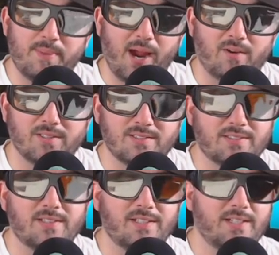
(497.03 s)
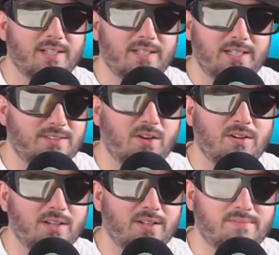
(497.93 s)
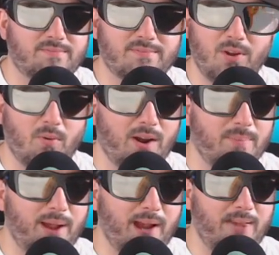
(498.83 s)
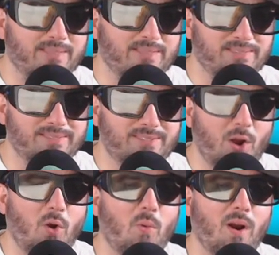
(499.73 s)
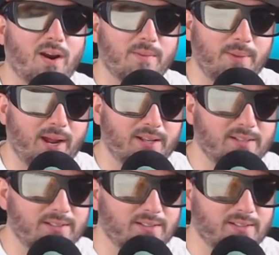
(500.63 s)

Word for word: powers, it's all good. Don't worry about it. Don't worry about it.